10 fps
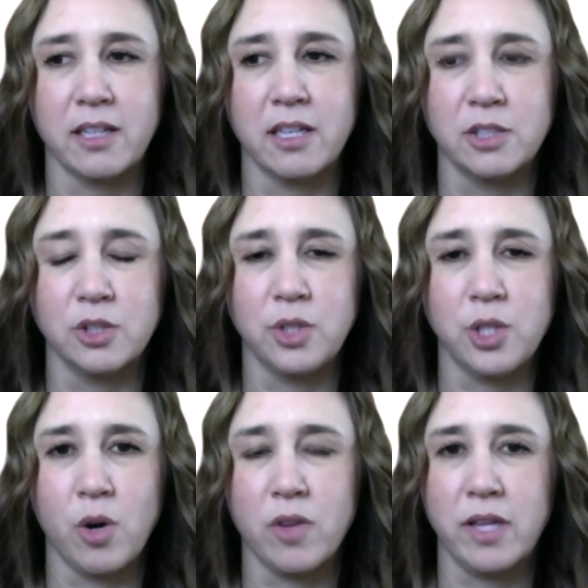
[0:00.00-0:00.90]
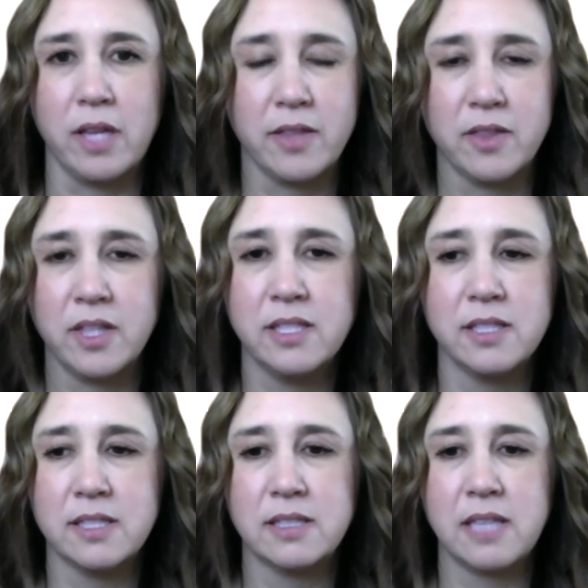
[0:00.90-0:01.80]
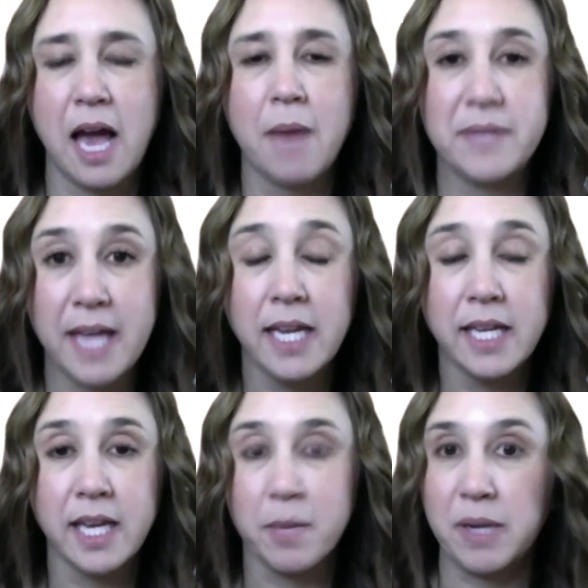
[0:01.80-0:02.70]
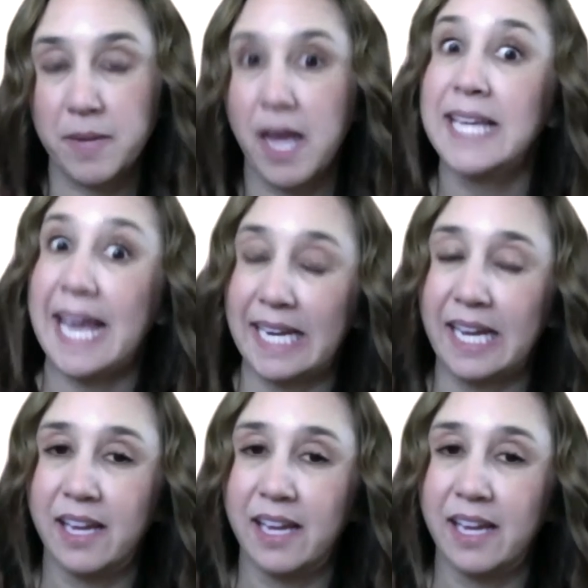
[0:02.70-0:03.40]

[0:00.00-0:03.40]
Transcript: are they like, I'm getting it, but I'm not getting it?